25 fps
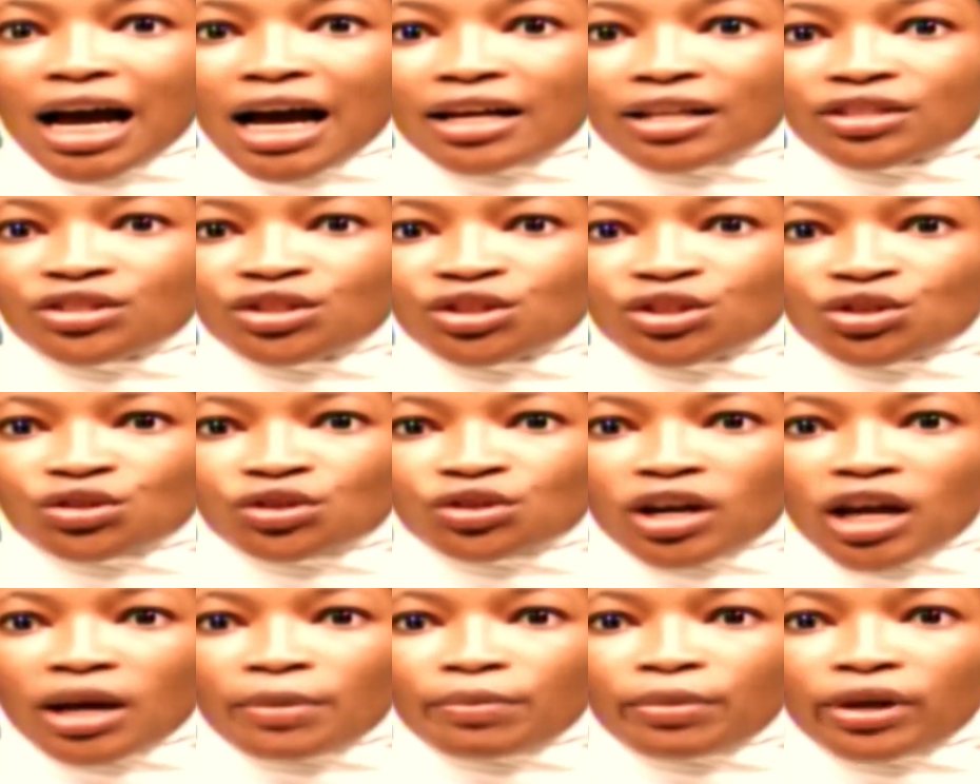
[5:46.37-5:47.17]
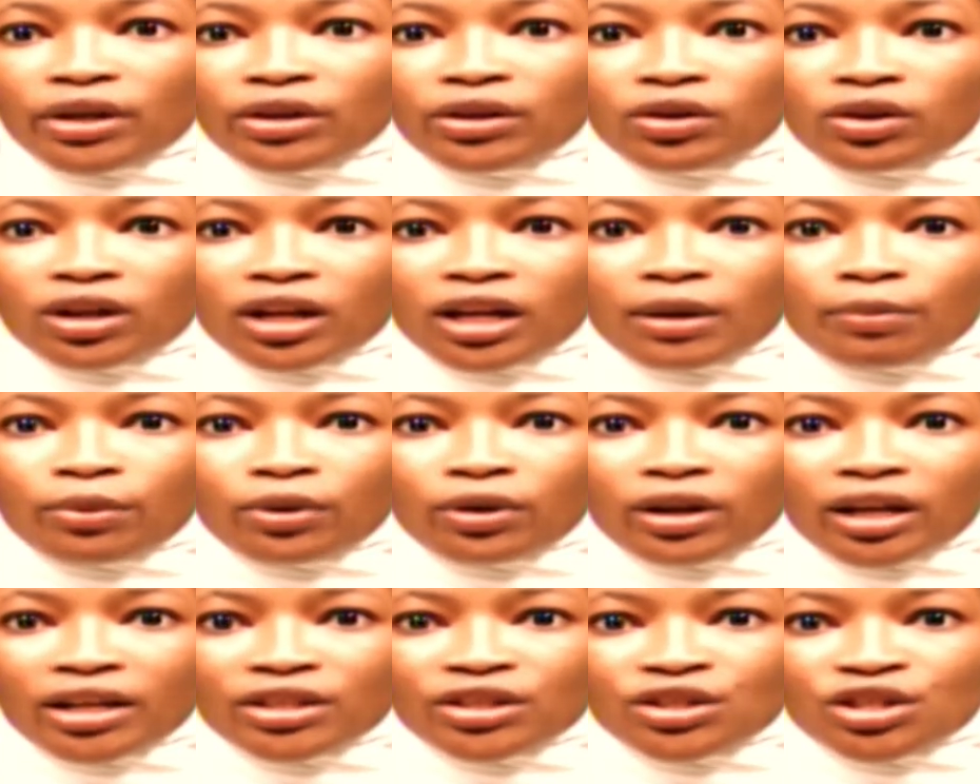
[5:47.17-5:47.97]
has described Eniola
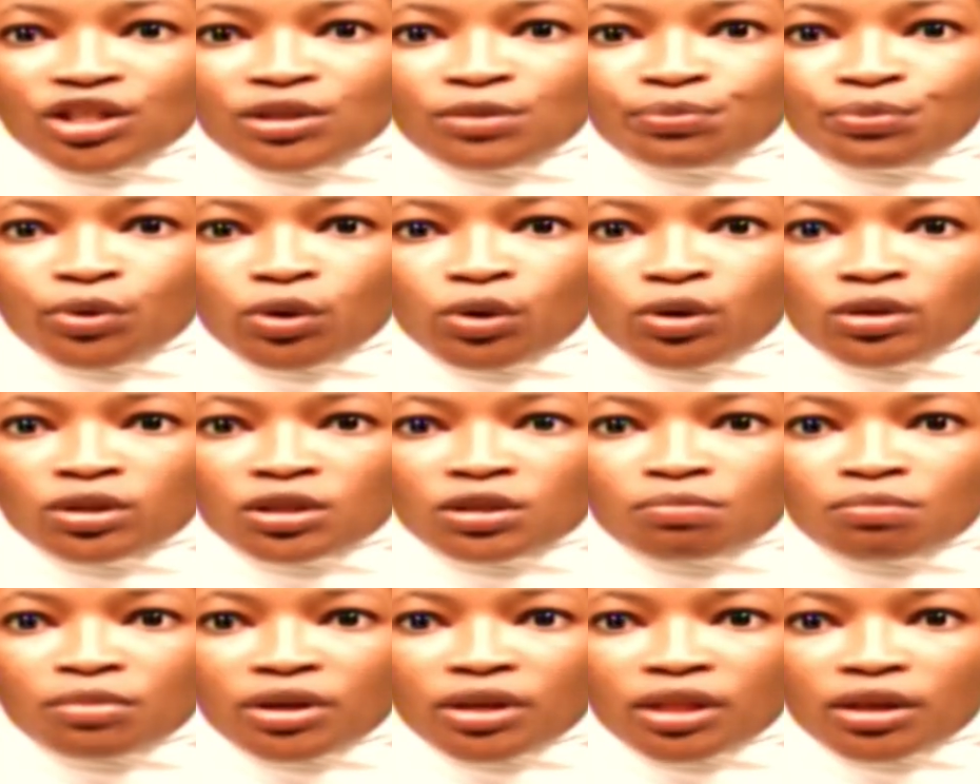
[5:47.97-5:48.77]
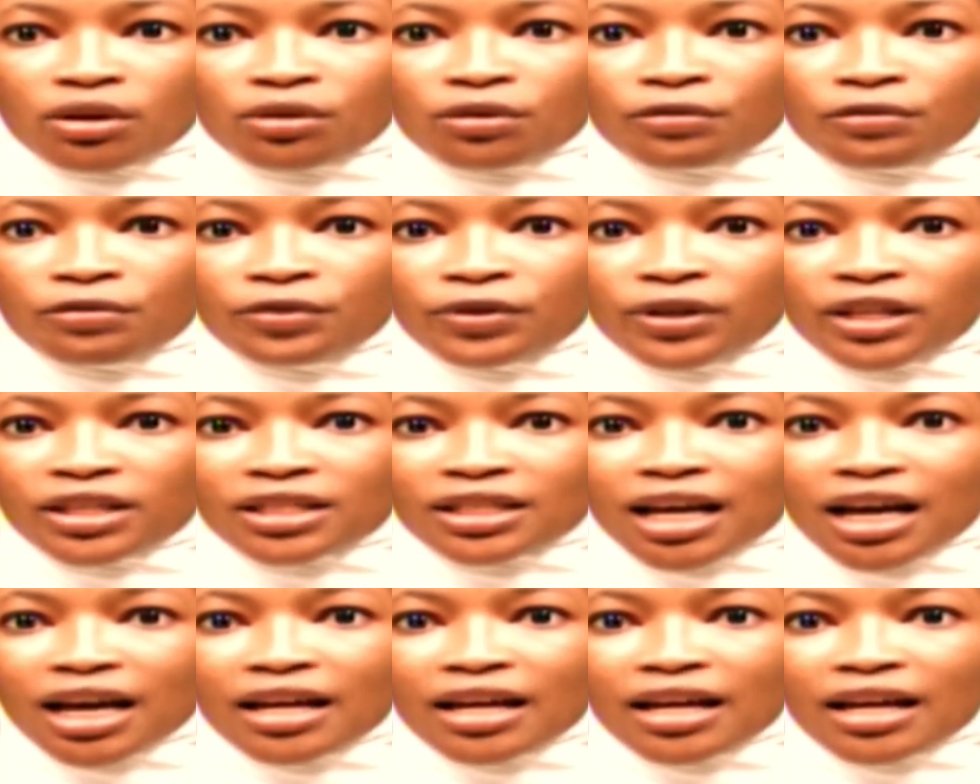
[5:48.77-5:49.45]
Bolaji's bronze medal feat